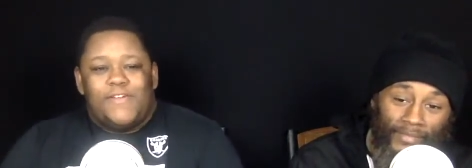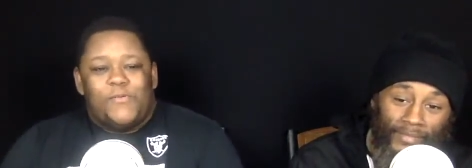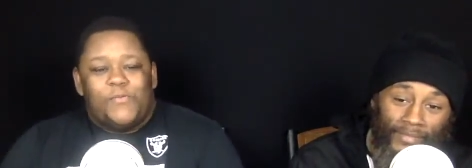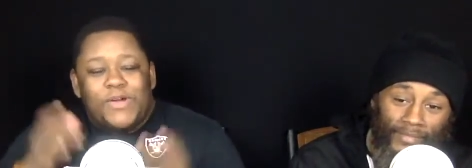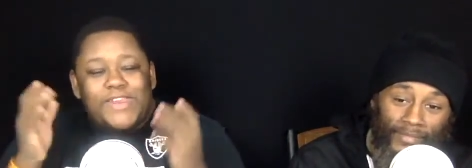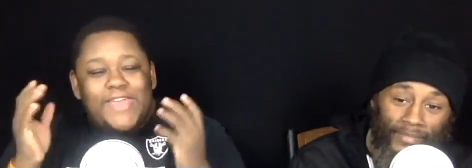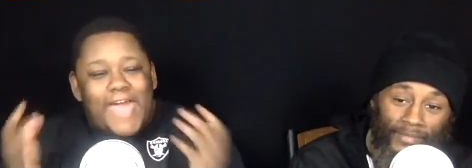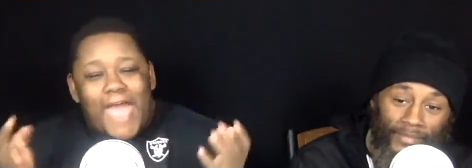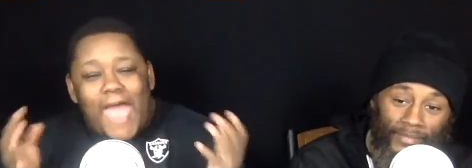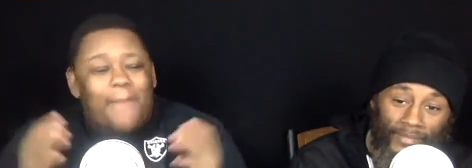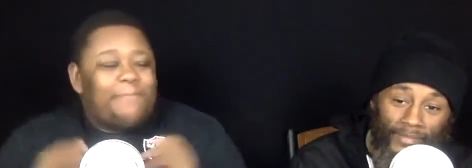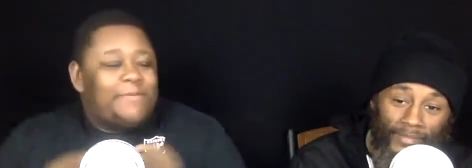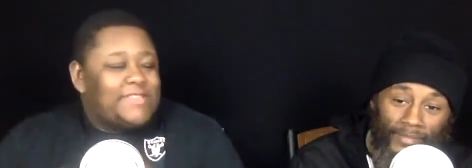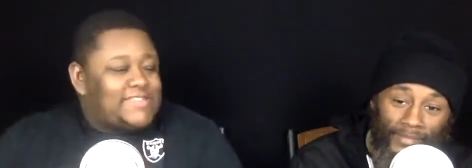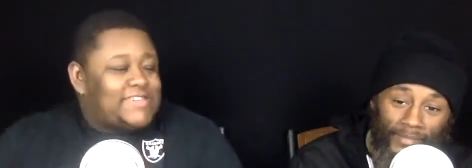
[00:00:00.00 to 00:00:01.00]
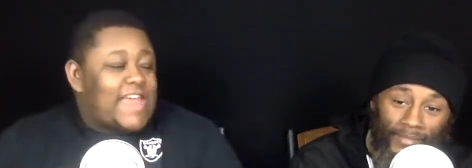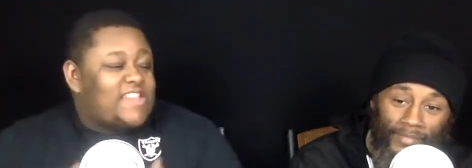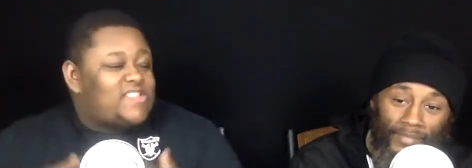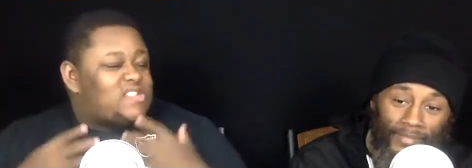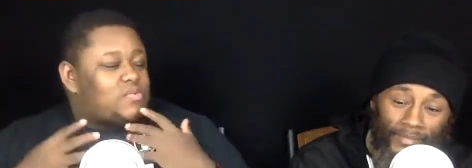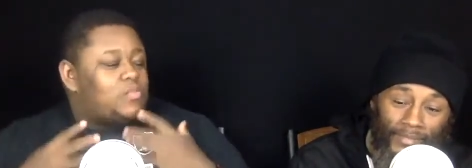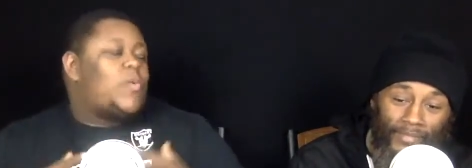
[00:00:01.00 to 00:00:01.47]
Speaker 1: What happened to that
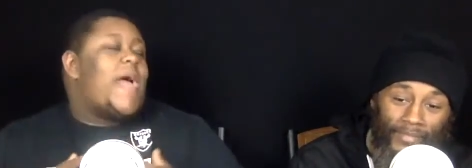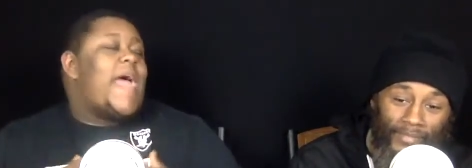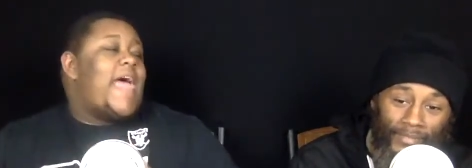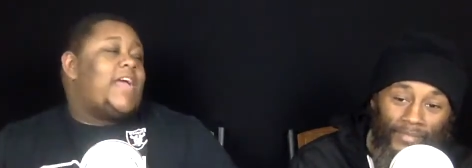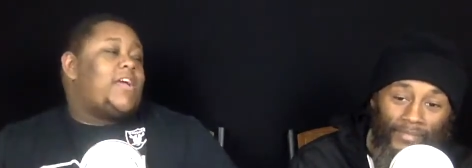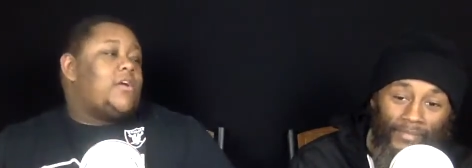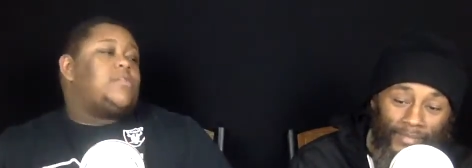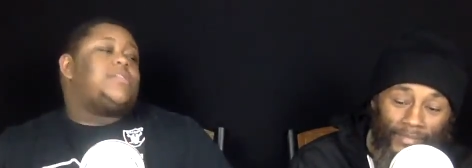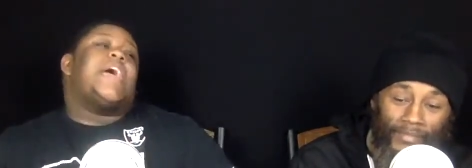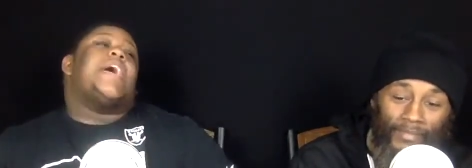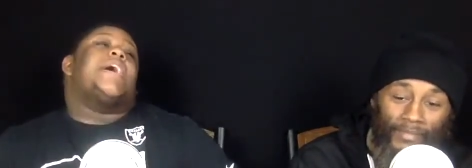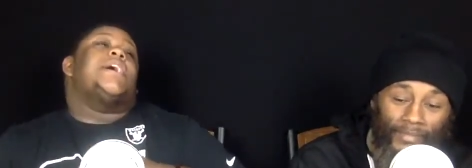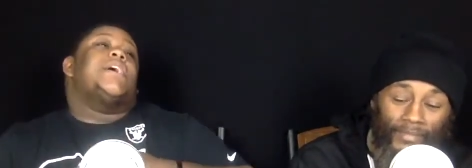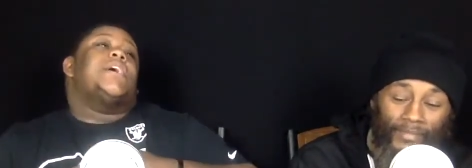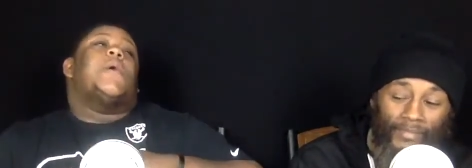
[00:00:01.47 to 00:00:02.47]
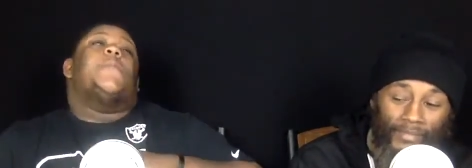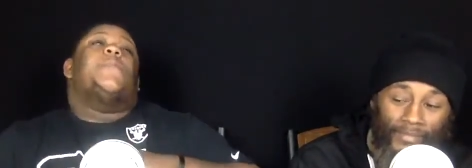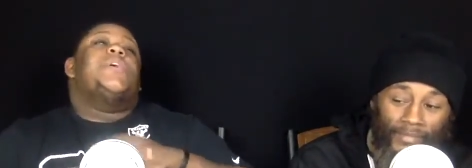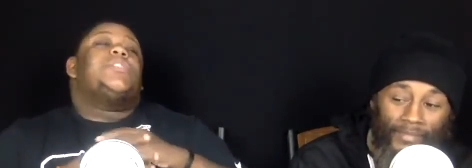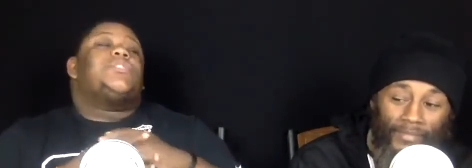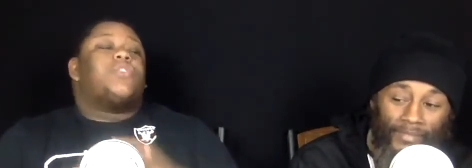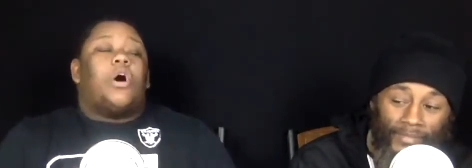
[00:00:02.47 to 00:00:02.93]
swagger that
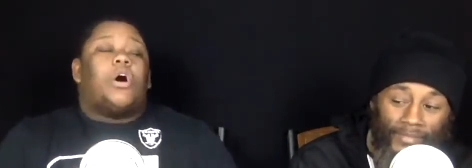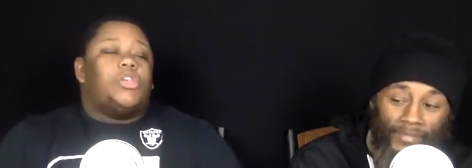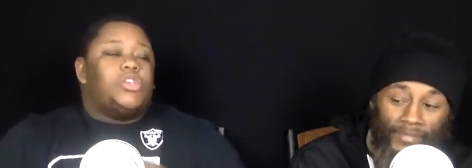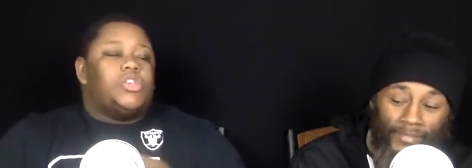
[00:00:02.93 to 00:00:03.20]
we thought